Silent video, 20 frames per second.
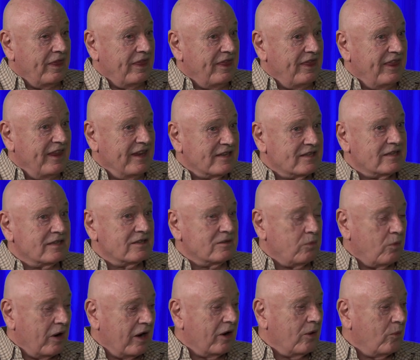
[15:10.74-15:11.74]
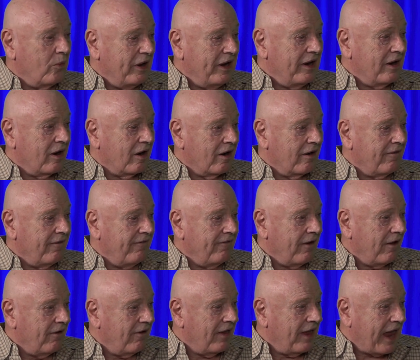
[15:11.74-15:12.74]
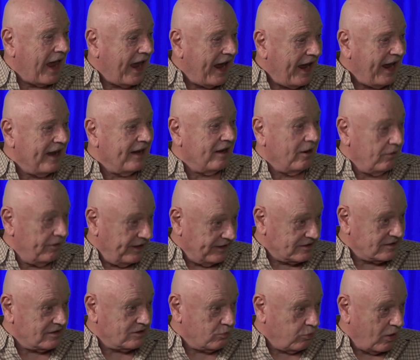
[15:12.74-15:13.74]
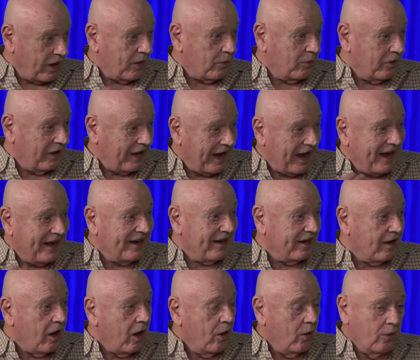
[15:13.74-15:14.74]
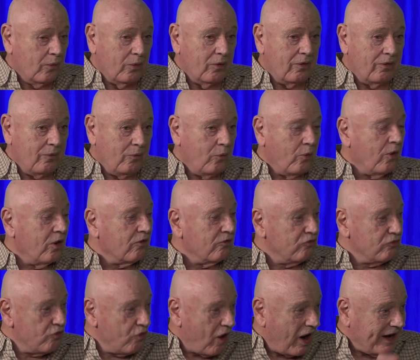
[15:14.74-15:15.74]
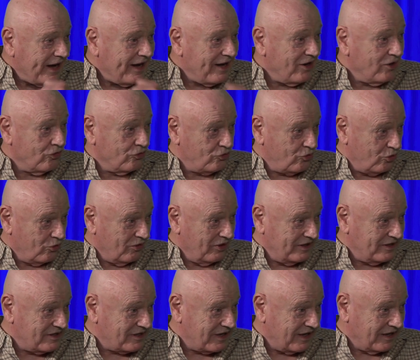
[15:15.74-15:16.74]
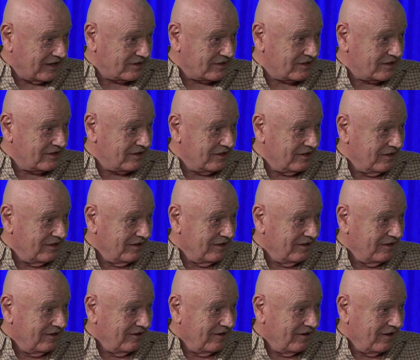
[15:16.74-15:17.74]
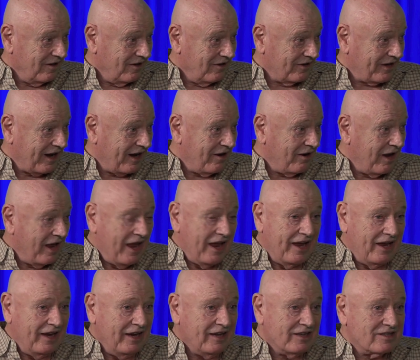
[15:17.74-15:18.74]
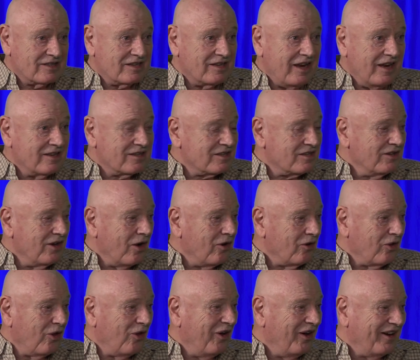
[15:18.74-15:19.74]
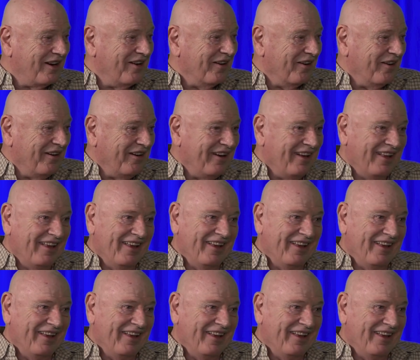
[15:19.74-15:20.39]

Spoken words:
this is where we are heading. This is where we're heading. We're running towards this. Okay, it's no longer,